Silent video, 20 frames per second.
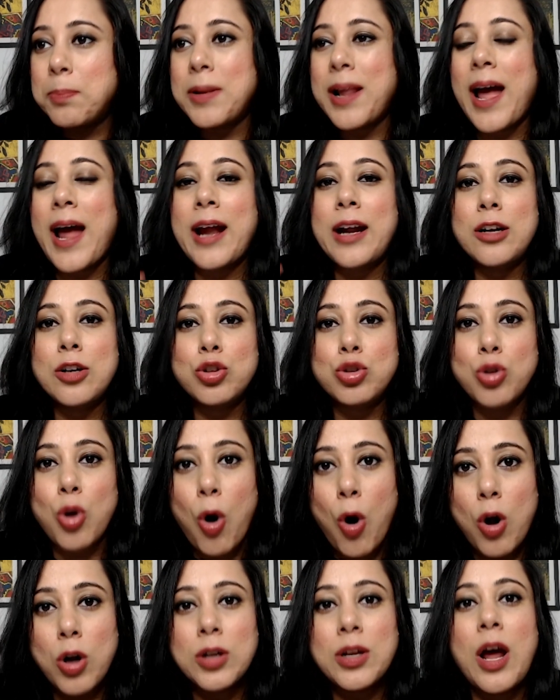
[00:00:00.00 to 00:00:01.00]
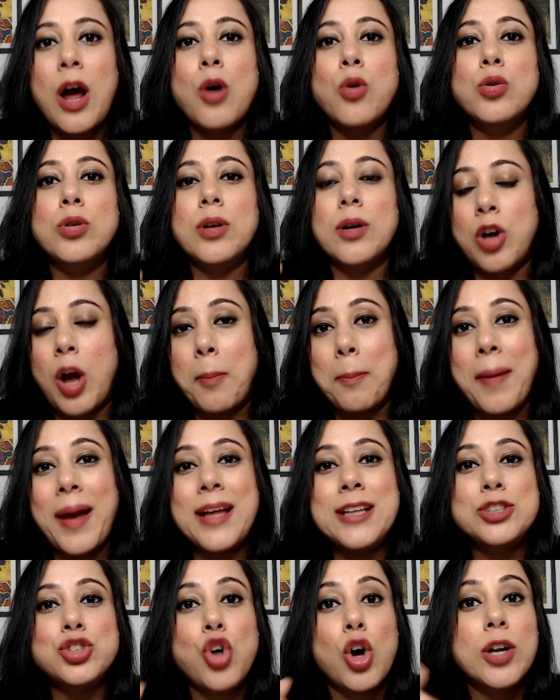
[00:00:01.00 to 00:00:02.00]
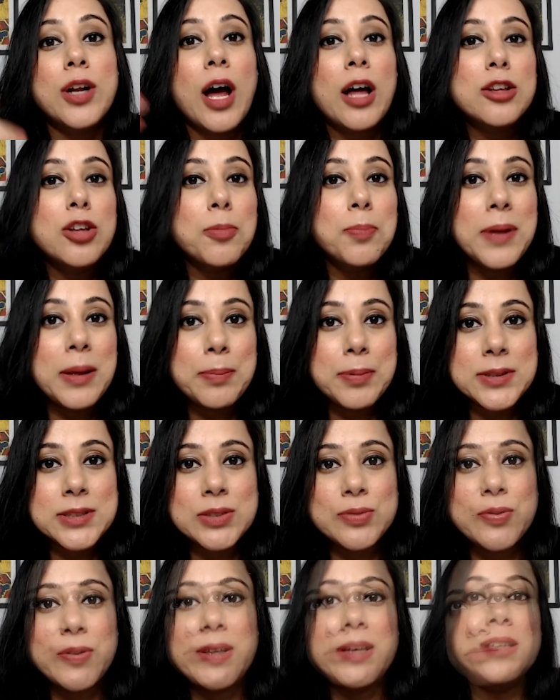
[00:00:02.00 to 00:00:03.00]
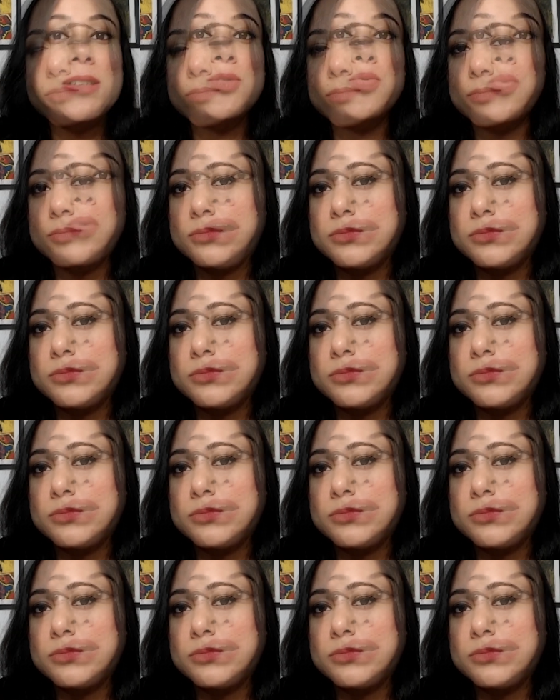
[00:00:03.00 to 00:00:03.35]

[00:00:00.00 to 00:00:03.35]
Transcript: planned, thought out comments on other people's feeds.